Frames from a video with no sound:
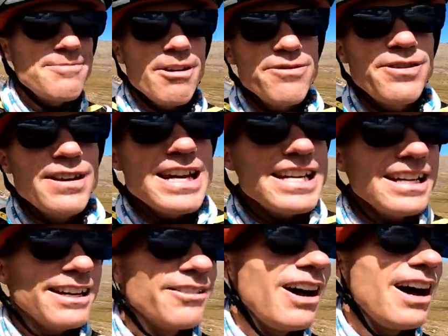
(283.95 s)
3 more
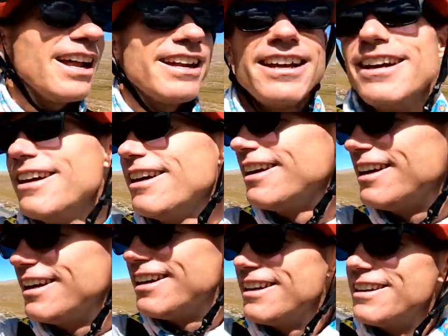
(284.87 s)
feet. 1.
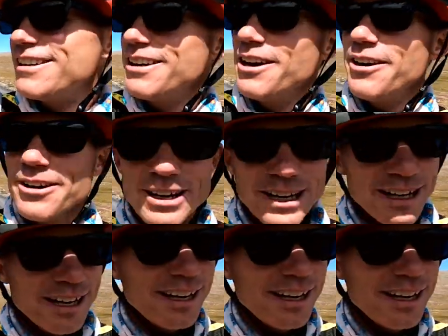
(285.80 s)
Ready. 2.